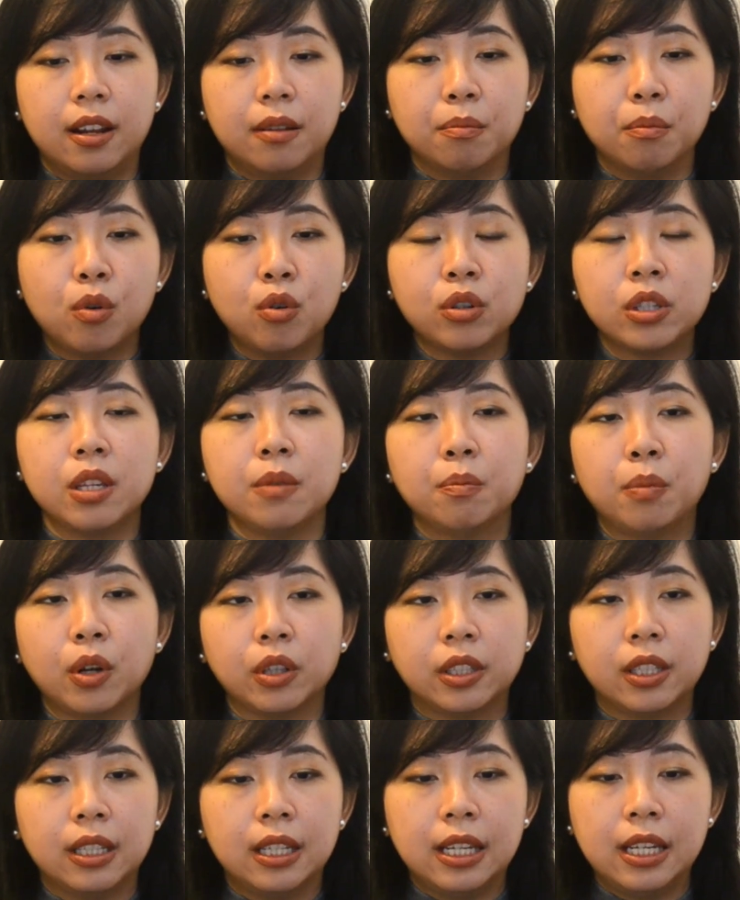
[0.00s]
most
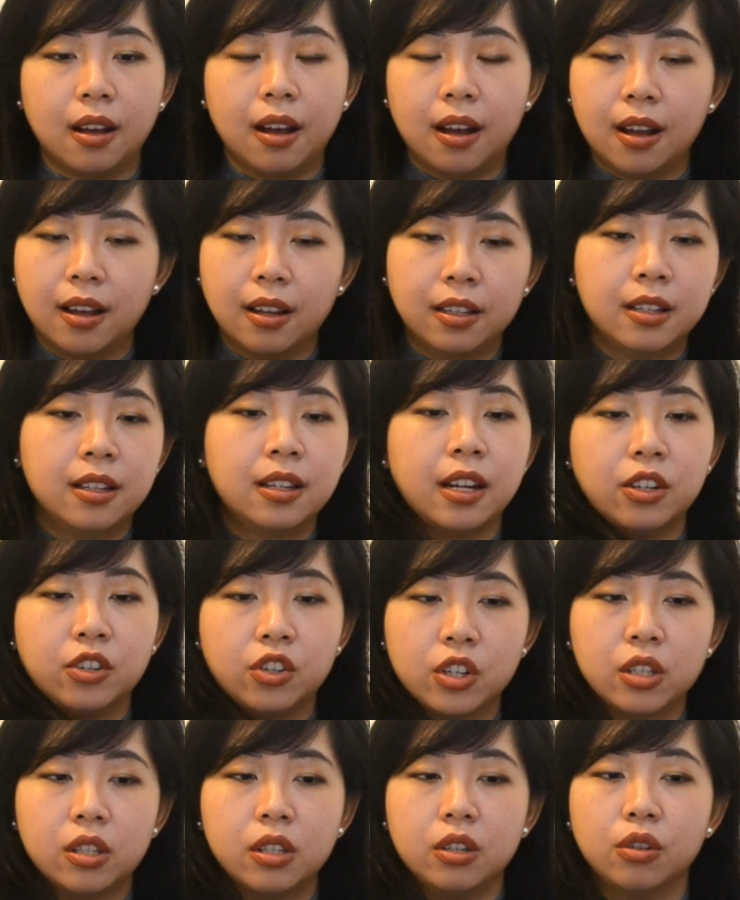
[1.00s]
importantly, other than
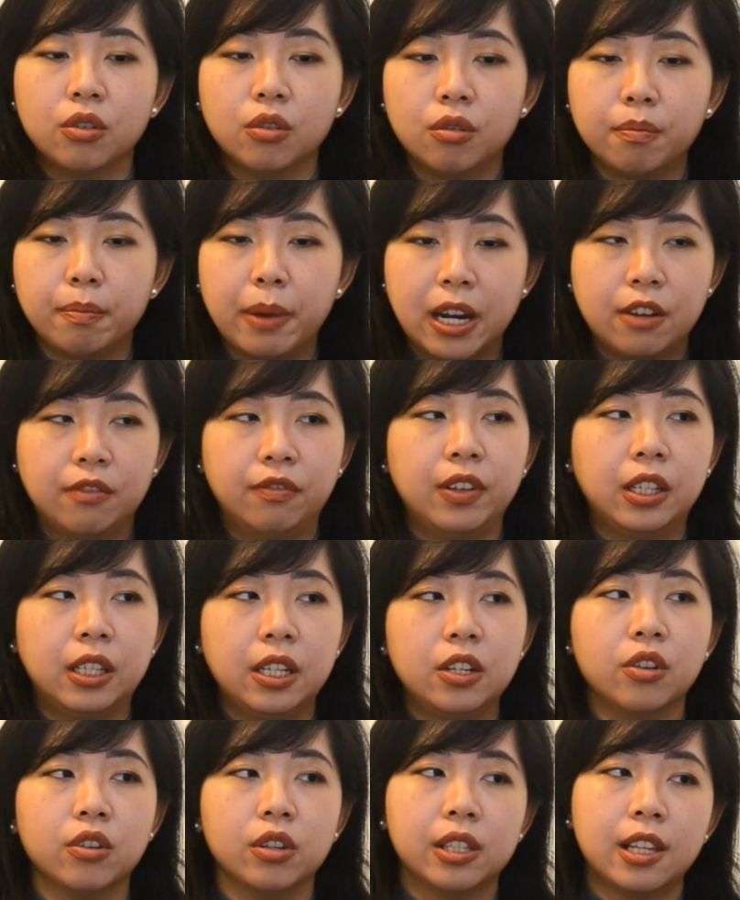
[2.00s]
just
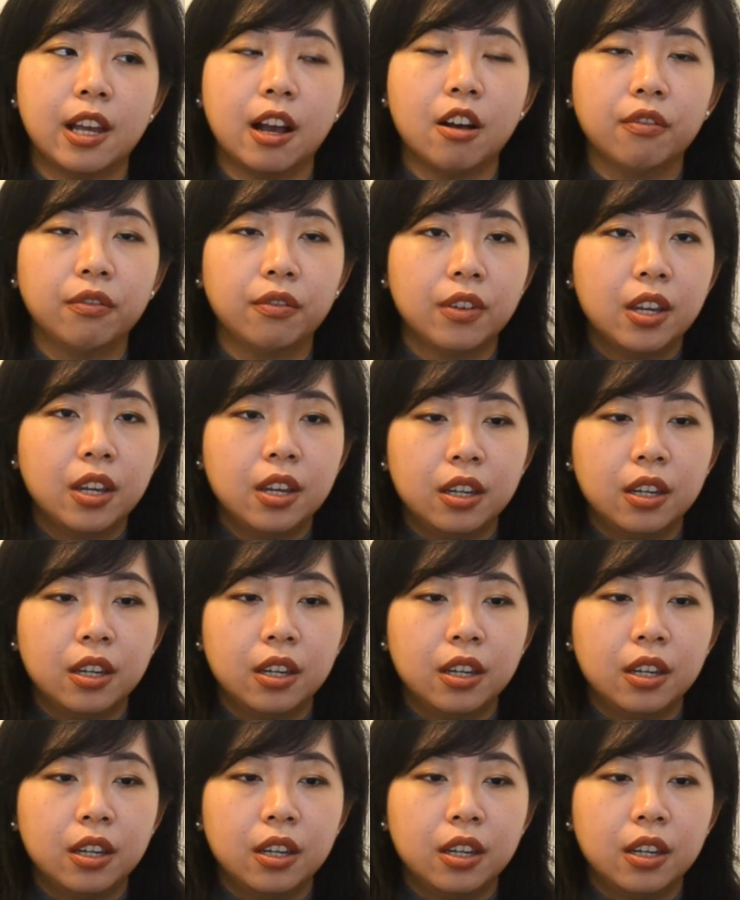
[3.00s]
benefiting yourself,